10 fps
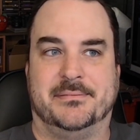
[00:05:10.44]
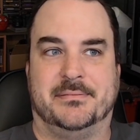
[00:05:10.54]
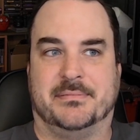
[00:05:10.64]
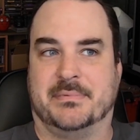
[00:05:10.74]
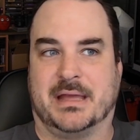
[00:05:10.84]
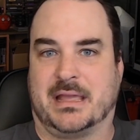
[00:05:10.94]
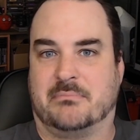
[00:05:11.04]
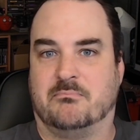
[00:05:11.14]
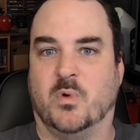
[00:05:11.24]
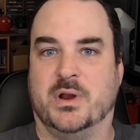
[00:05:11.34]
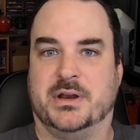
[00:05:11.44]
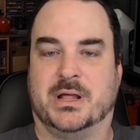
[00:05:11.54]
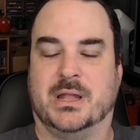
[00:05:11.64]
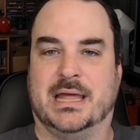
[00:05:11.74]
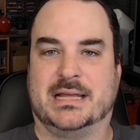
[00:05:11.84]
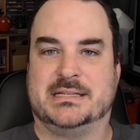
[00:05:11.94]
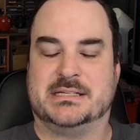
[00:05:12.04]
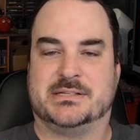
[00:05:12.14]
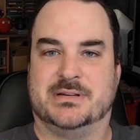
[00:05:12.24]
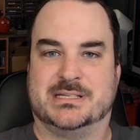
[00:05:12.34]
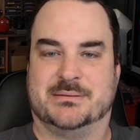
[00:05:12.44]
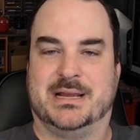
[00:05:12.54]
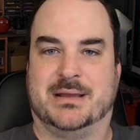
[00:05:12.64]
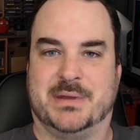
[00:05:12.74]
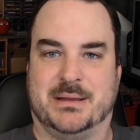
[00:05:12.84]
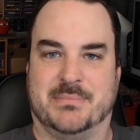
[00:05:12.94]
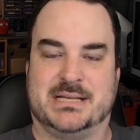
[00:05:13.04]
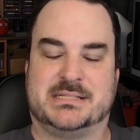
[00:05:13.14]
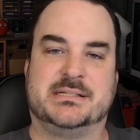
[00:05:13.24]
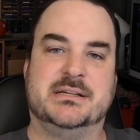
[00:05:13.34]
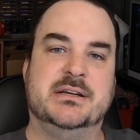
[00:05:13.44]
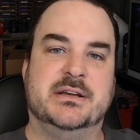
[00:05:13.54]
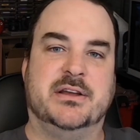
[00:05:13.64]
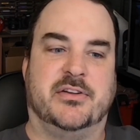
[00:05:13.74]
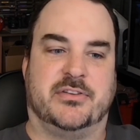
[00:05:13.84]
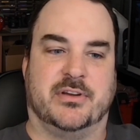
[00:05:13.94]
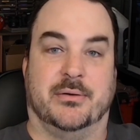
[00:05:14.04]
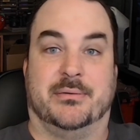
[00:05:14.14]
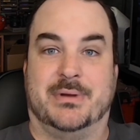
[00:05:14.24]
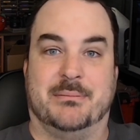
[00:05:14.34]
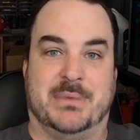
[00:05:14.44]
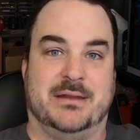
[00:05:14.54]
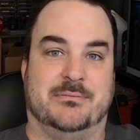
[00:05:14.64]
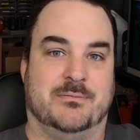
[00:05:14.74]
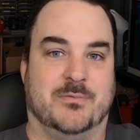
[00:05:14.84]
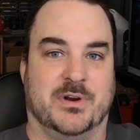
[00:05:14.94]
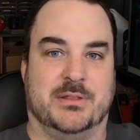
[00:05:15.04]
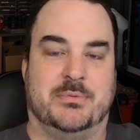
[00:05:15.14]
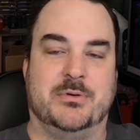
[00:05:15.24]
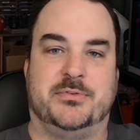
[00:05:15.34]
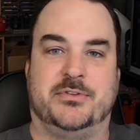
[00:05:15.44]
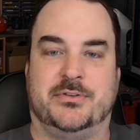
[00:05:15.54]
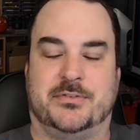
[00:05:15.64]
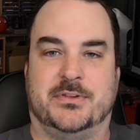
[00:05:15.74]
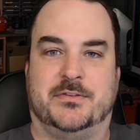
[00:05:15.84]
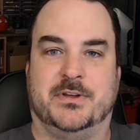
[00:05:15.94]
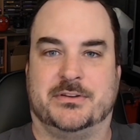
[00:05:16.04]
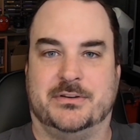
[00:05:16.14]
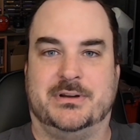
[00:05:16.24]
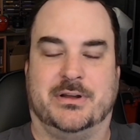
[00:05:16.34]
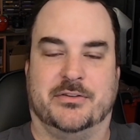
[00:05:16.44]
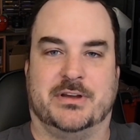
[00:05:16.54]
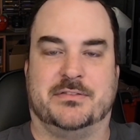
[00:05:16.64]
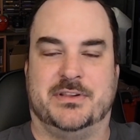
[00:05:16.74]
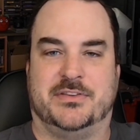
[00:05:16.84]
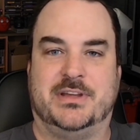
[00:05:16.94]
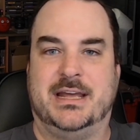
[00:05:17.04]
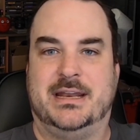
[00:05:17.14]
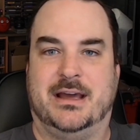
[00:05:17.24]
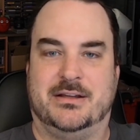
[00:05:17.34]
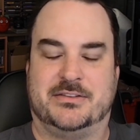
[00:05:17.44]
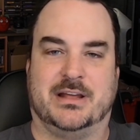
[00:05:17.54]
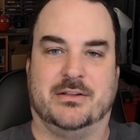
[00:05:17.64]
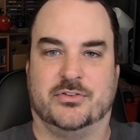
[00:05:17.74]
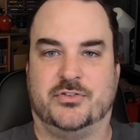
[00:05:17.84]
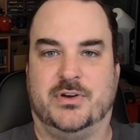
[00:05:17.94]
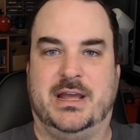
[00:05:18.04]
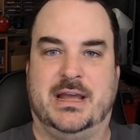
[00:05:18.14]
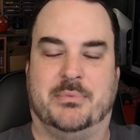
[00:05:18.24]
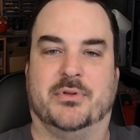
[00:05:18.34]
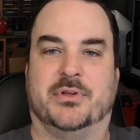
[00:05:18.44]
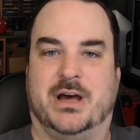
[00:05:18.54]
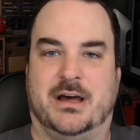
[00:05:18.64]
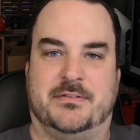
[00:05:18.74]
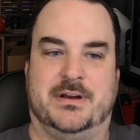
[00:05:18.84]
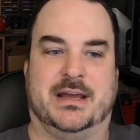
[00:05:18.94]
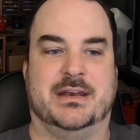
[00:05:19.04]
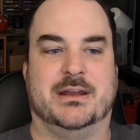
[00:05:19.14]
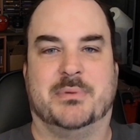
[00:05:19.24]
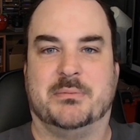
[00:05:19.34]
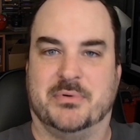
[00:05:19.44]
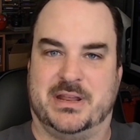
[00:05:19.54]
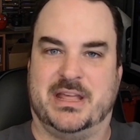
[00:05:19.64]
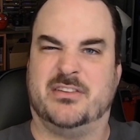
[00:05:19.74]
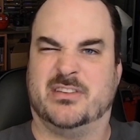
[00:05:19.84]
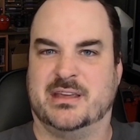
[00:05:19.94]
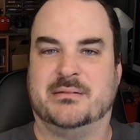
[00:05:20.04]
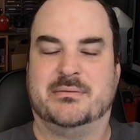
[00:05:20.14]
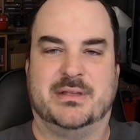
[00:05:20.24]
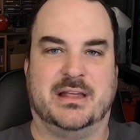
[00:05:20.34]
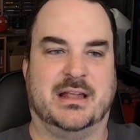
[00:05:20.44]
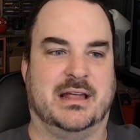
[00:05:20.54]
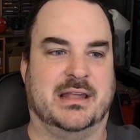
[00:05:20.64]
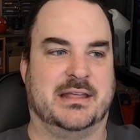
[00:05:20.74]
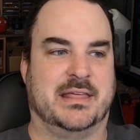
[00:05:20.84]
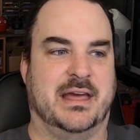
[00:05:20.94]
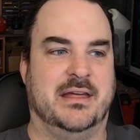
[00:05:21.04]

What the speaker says: I wanted to collect it so it doesn't make a big mess. So I made one of the poop chutes for the filter. It goes off to the side now. It's got a little tray. I pull it off and I can dump it pretty easily. I like that.